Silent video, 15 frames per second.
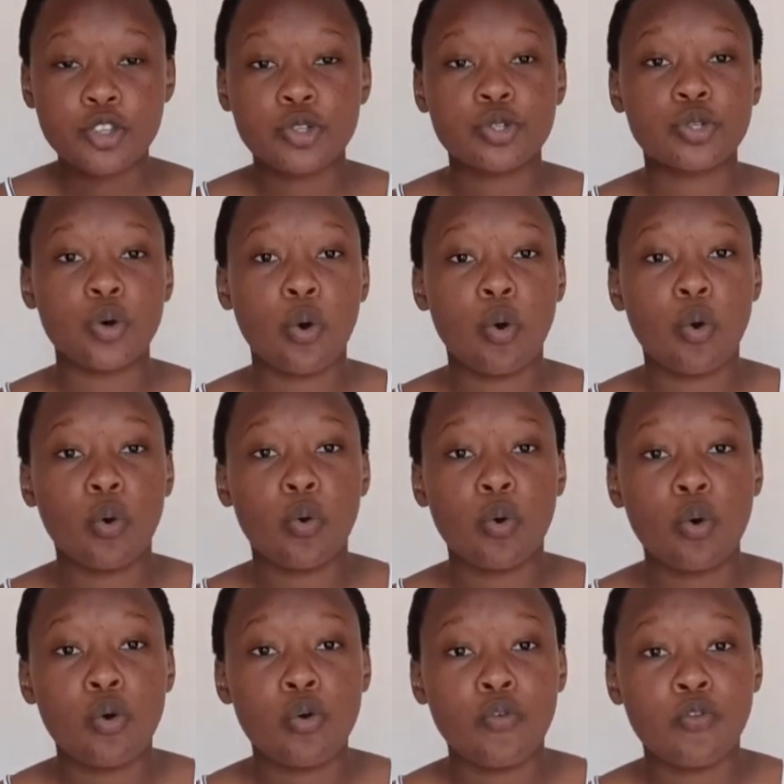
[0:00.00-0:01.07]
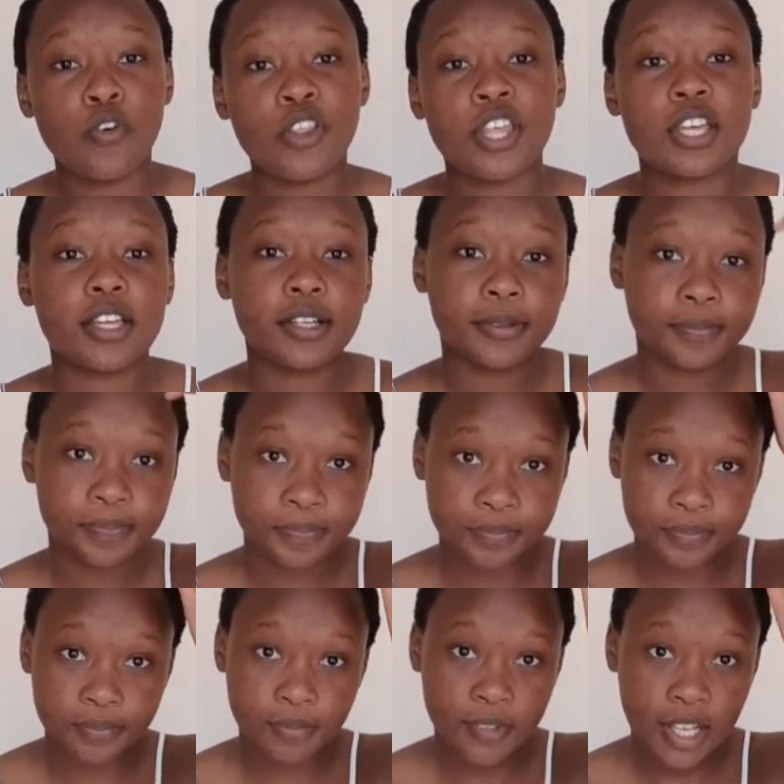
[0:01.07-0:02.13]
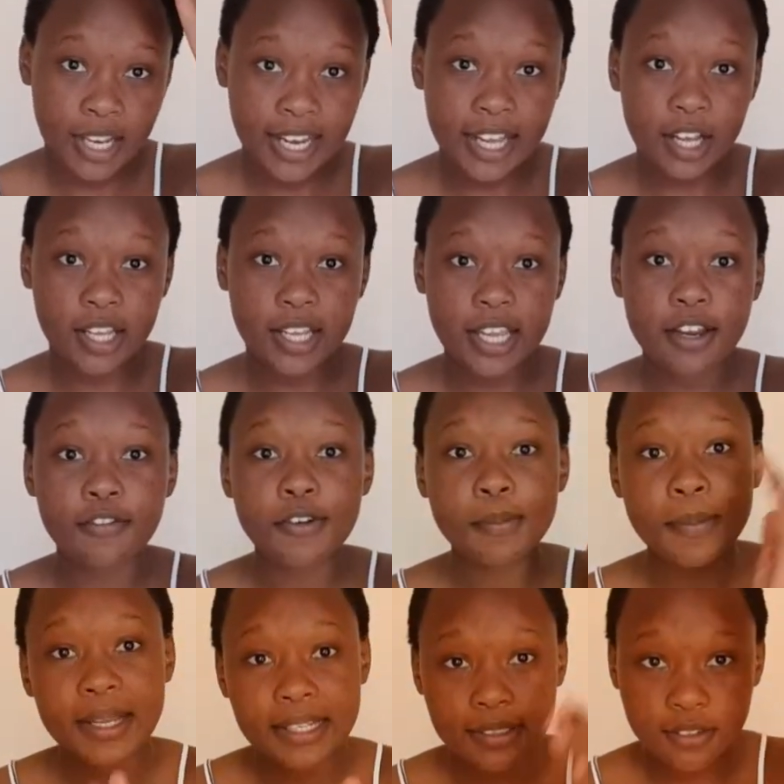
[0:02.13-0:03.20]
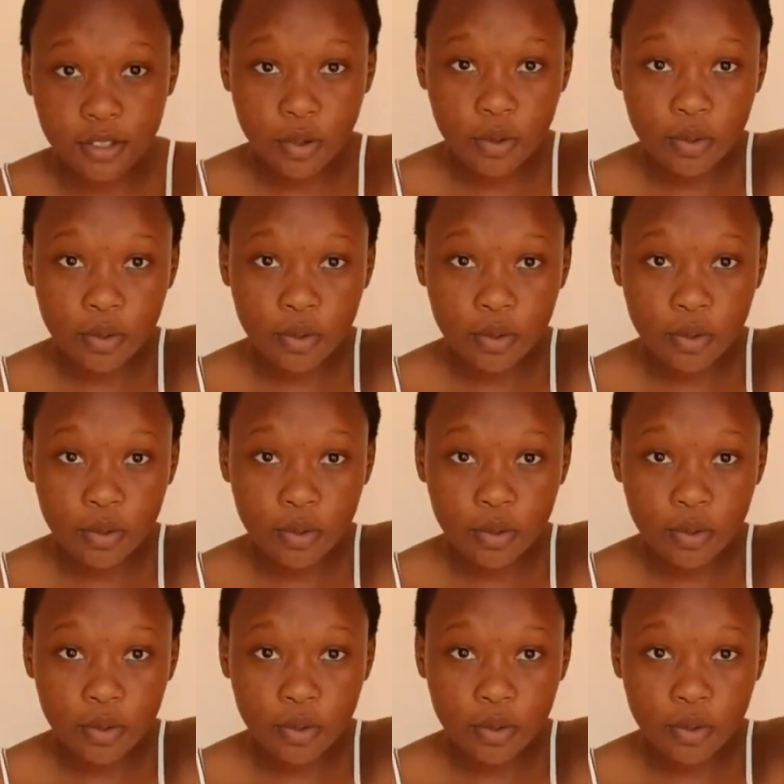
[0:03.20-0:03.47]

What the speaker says: So for the, like, every month,